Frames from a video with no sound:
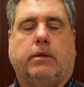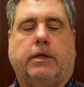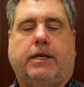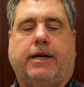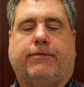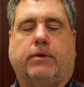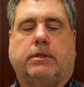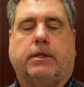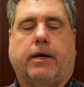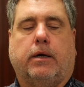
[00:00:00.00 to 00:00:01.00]
the
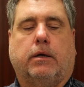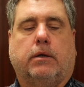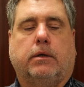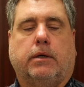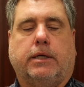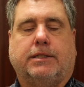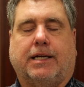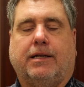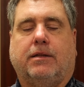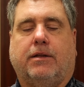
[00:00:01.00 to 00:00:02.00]
difference there is
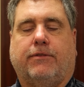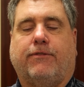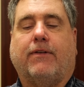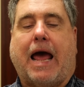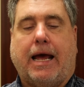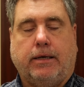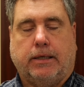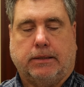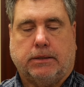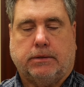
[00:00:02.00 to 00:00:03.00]
in the
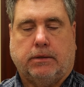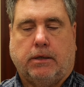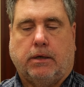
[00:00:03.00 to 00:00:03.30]
flatness.